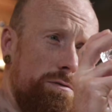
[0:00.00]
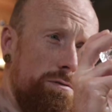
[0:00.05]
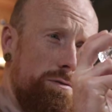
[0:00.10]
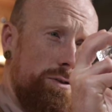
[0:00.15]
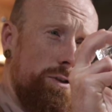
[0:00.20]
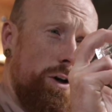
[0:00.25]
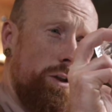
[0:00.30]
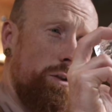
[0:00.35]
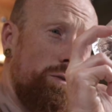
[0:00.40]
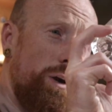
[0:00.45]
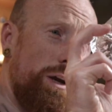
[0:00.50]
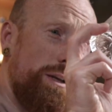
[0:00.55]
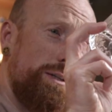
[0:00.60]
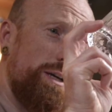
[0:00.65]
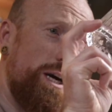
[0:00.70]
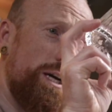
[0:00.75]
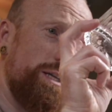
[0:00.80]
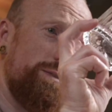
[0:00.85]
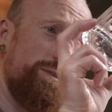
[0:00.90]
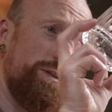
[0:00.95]
it's not the right
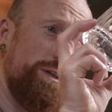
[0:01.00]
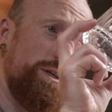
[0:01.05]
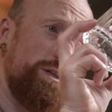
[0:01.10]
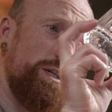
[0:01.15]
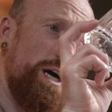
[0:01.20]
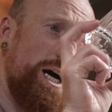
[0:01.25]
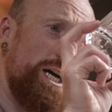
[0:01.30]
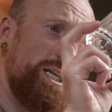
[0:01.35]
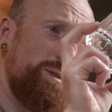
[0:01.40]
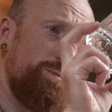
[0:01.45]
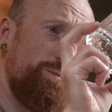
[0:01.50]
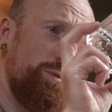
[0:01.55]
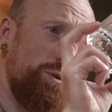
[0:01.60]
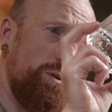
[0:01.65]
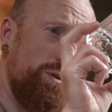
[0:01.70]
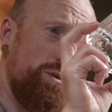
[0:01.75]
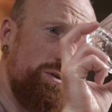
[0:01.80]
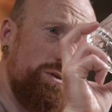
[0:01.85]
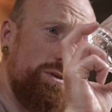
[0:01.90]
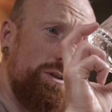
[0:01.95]
size for the glass, but
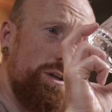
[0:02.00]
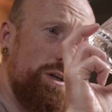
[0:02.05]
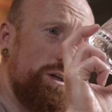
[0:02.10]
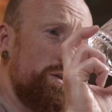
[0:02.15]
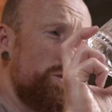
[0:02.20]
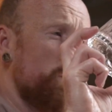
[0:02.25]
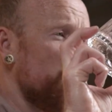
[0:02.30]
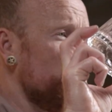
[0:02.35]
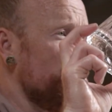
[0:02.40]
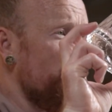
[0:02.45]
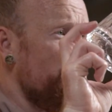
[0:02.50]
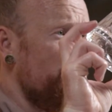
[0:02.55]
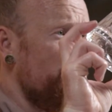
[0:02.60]
you can see it's super